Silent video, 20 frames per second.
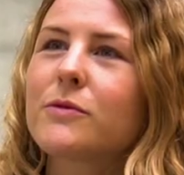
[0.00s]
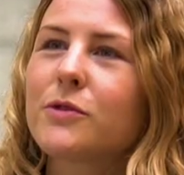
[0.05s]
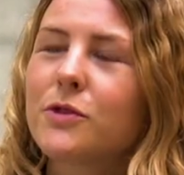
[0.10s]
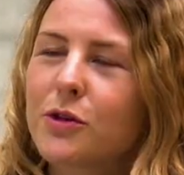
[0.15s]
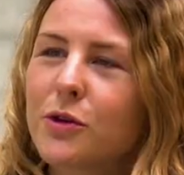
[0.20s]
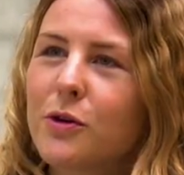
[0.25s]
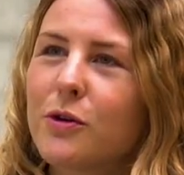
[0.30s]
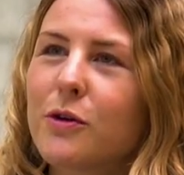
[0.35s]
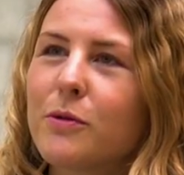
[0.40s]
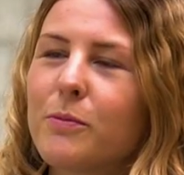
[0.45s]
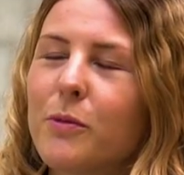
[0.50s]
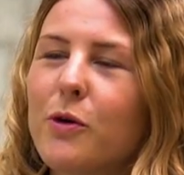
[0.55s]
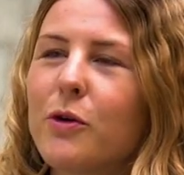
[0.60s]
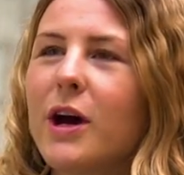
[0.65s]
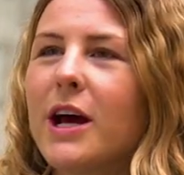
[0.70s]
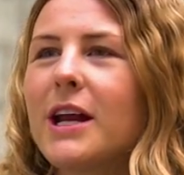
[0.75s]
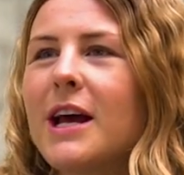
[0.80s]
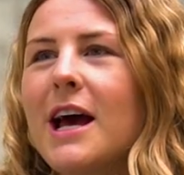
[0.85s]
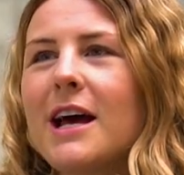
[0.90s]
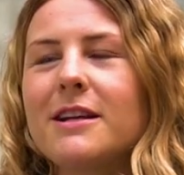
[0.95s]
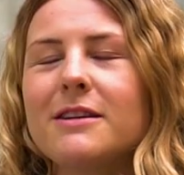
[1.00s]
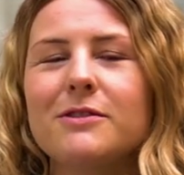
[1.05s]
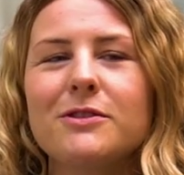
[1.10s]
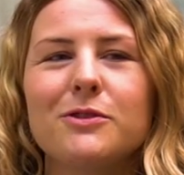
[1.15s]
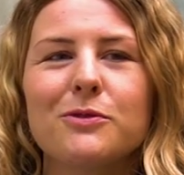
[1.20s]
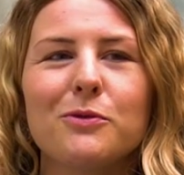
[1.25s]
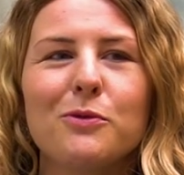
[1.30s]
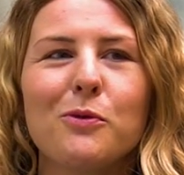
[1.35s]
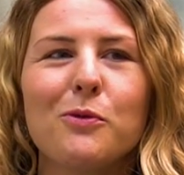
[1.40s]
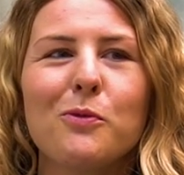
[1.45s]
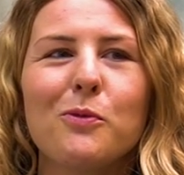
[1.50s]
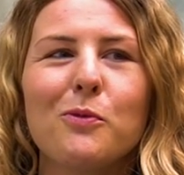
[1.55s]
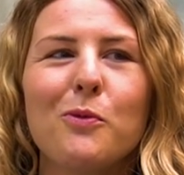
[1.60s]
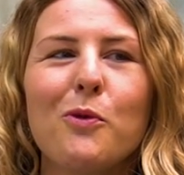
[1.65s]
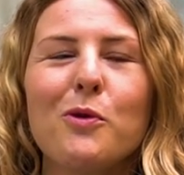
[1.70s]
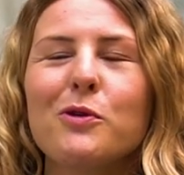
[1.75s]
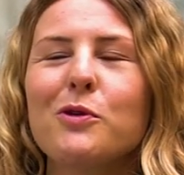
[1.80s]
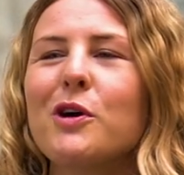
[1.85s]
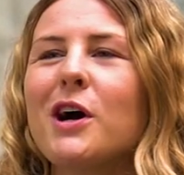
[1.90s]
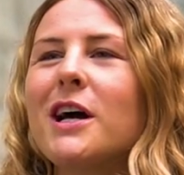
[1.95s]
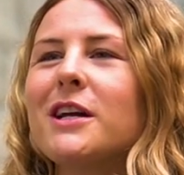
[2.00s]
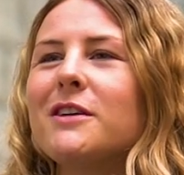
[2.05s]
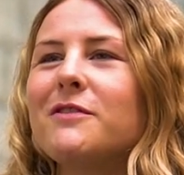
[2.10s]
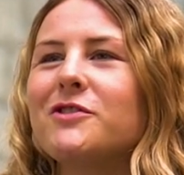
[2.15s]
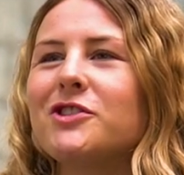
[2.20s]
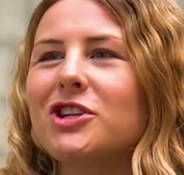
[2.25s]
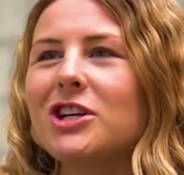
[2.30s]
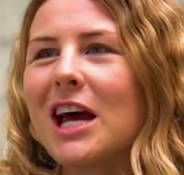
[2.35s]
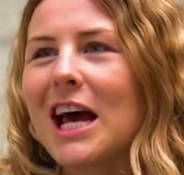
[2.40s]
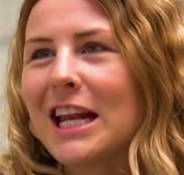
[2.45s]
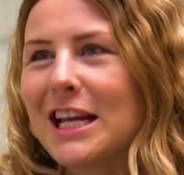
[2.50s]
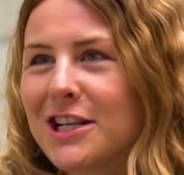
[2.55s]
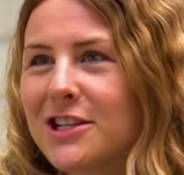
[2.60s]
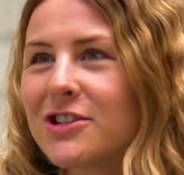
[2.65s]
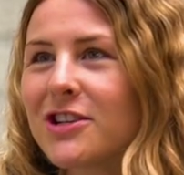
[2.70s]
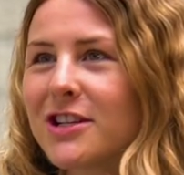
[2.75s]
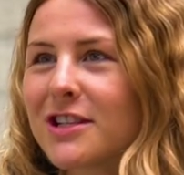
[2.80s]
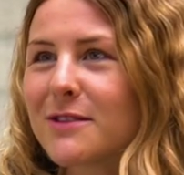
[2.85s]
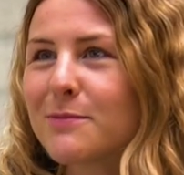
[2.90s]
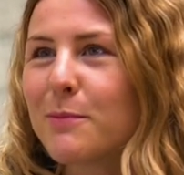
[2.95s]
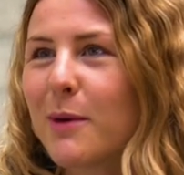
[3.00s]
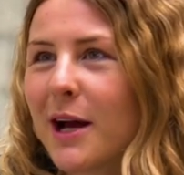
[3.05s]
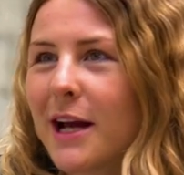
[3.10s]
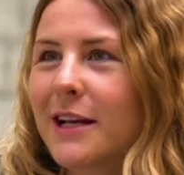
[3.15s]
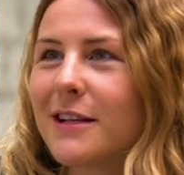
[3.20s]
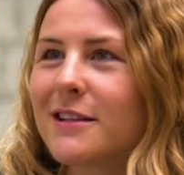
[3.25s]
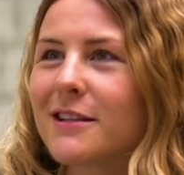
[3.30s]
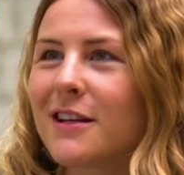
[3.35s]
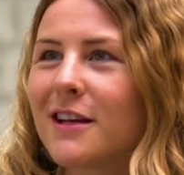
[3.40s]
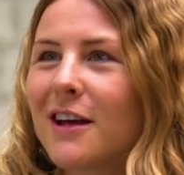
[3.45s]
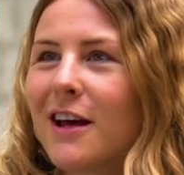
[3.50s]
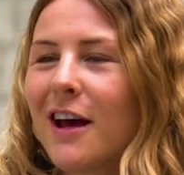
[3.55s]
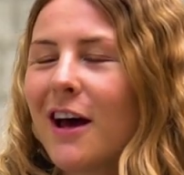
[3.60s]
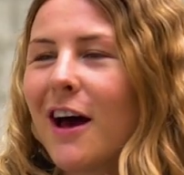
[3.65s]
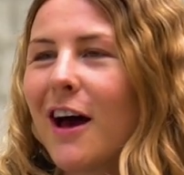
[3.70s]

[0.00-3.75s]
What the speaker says: Sure, all right, and what kind of challenges might